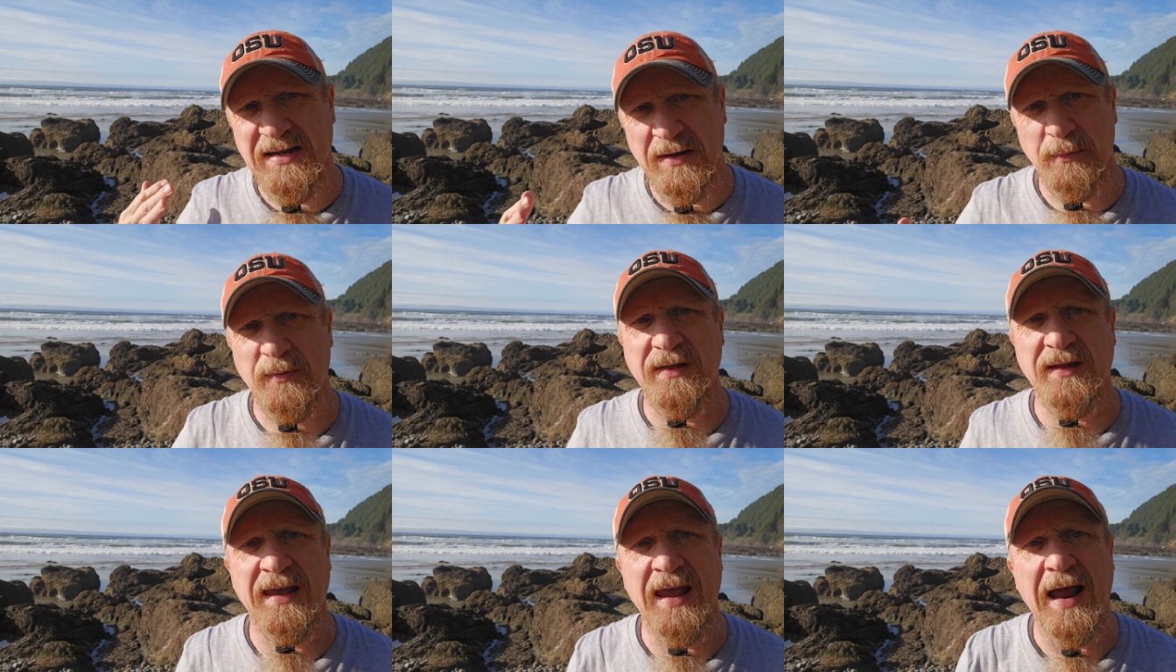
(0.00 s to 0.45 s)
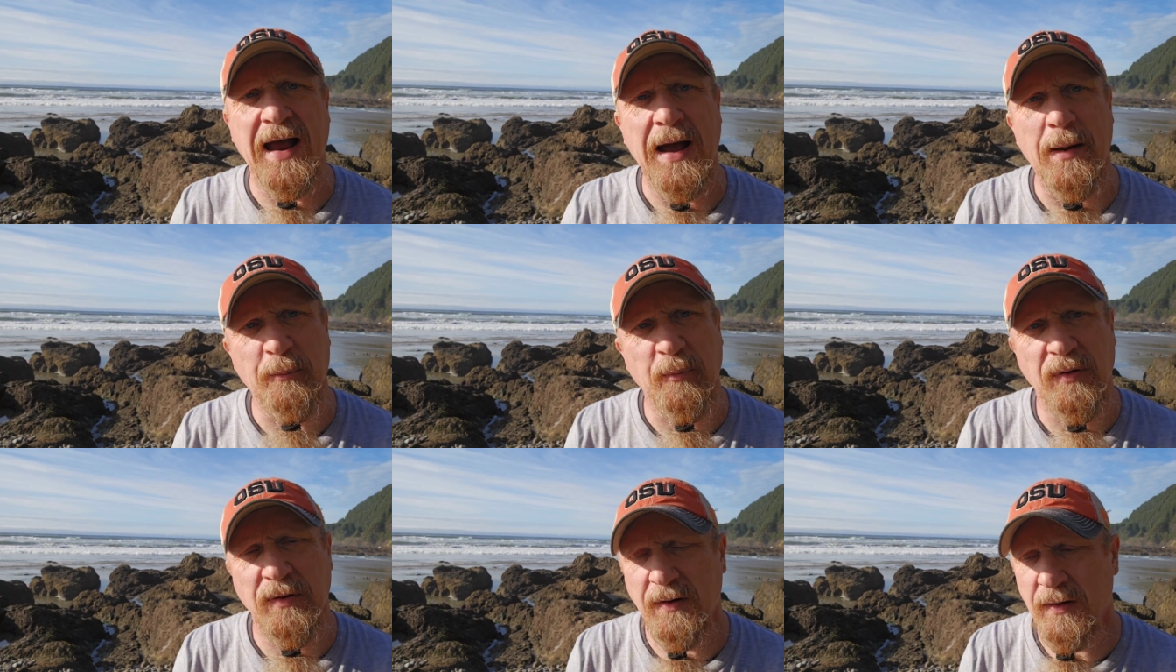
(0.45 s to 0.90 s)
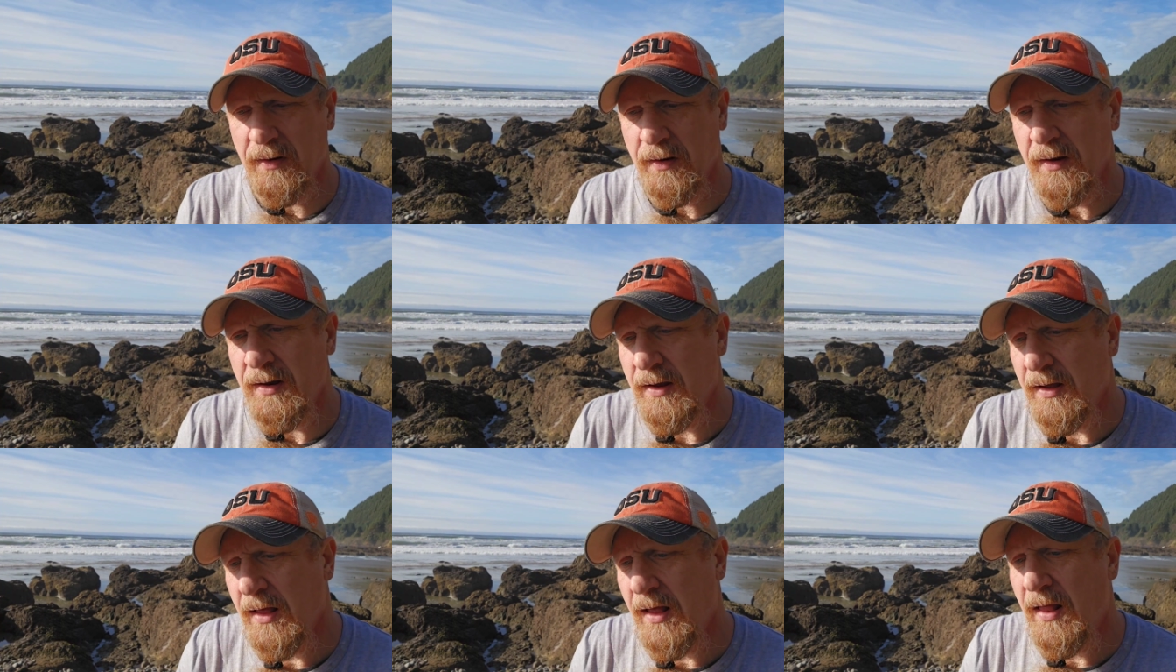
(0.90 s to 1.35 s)
tip of the cap
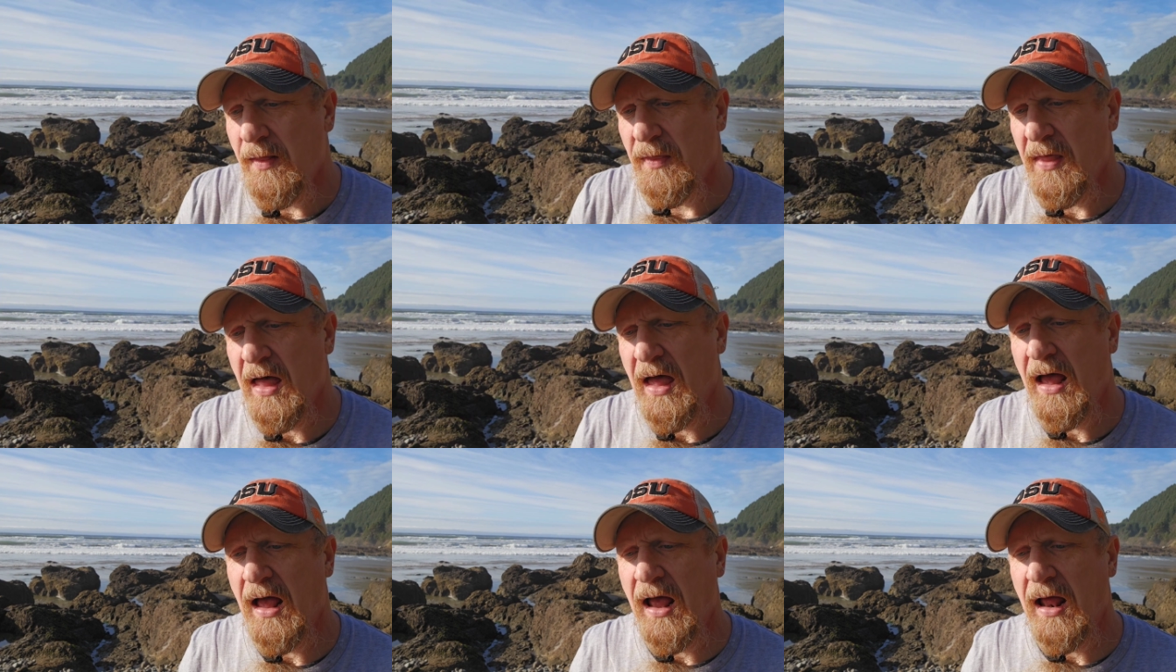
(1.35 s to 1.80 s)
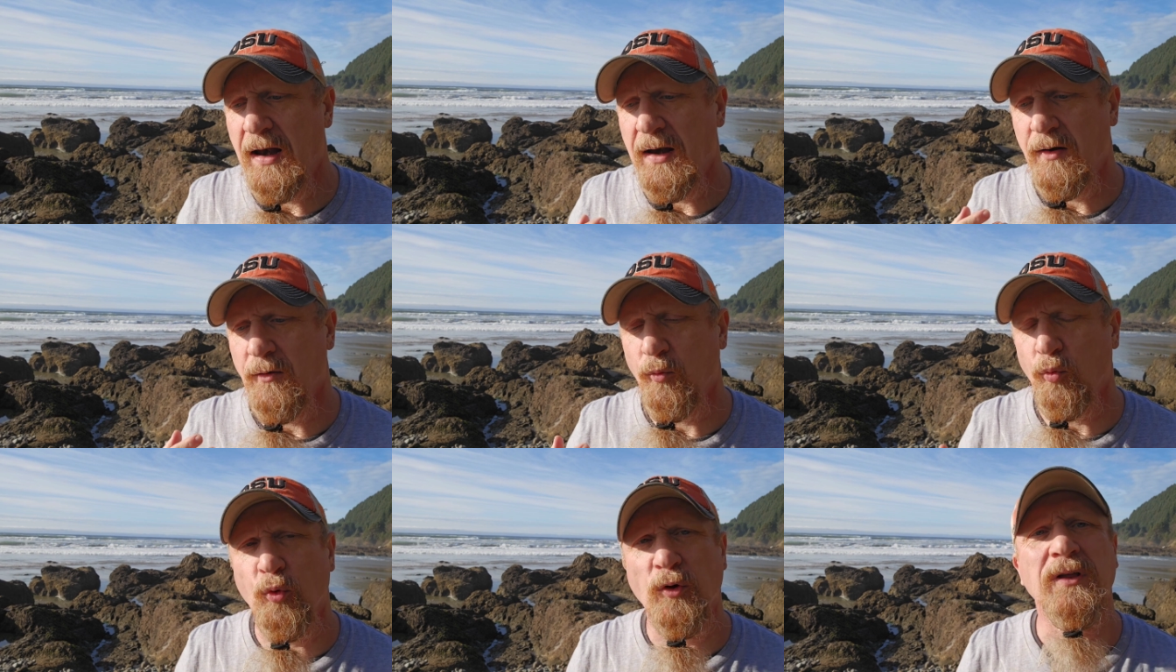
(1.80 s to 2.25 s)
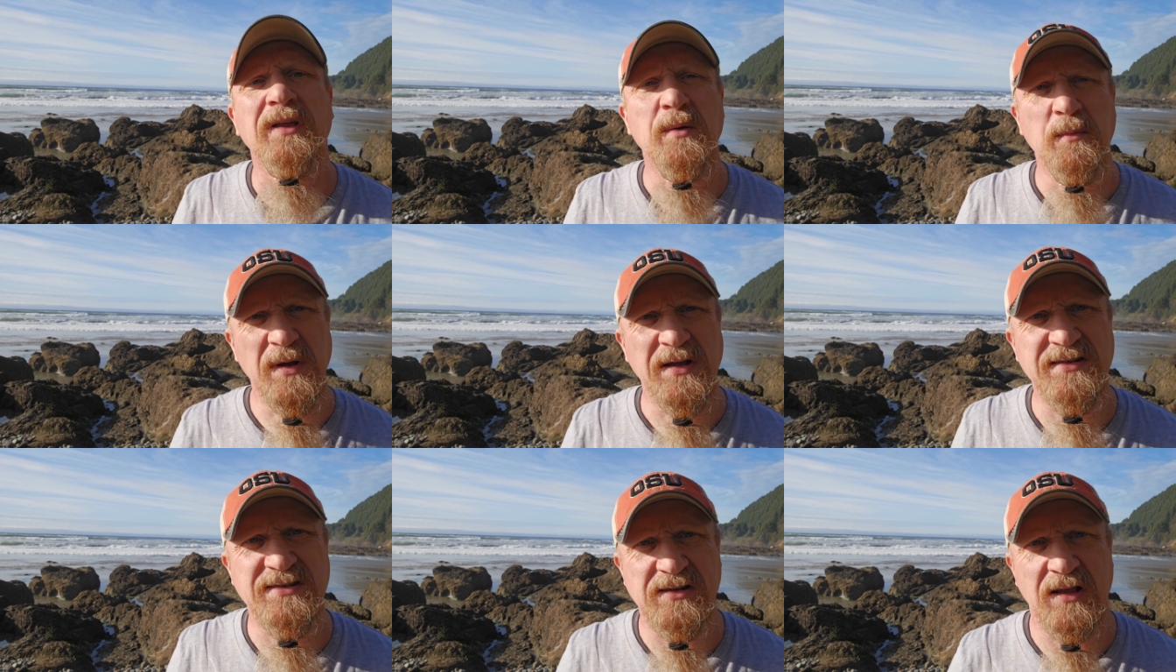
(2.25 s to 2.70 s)
that really
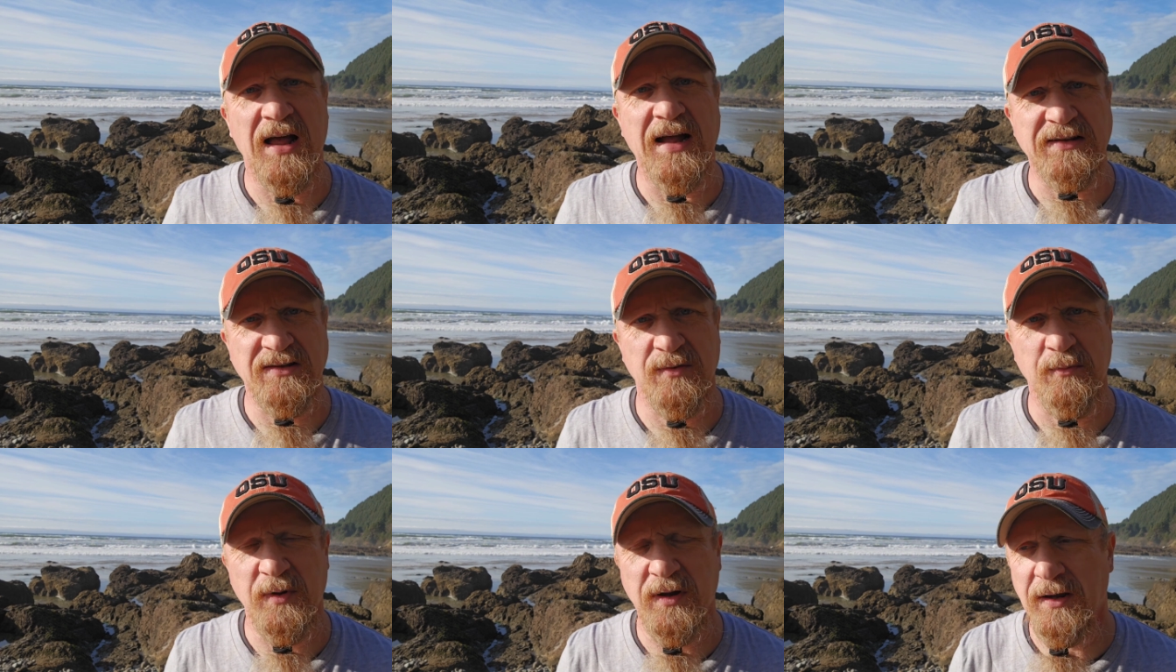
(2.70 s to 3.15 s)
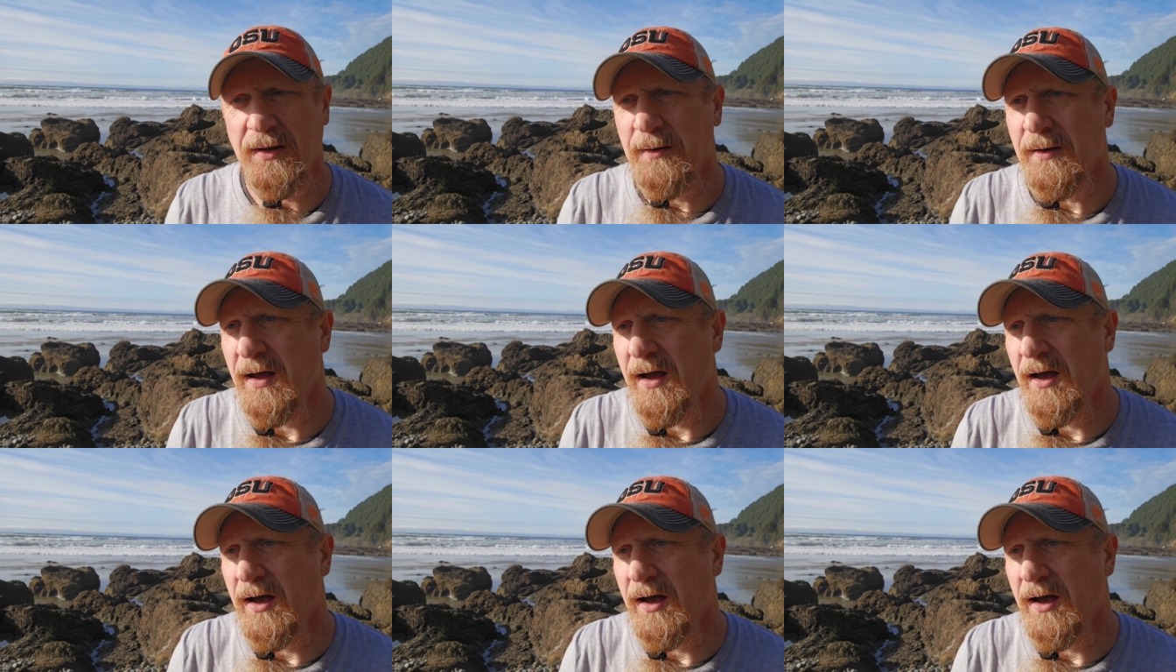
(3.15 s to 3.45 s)
means a lot to me.